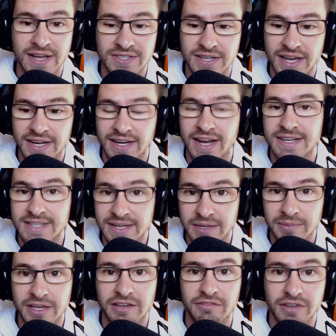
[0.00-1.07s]
He had an idea to
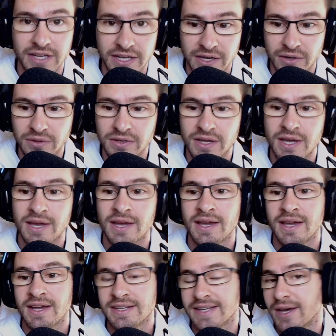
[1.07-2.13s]
make a video
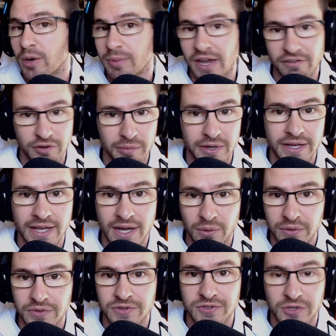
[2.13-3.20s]
to help everybody out
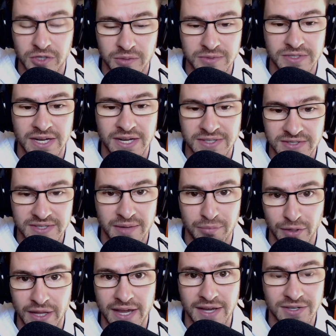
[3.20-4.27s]
with the circumstances at play.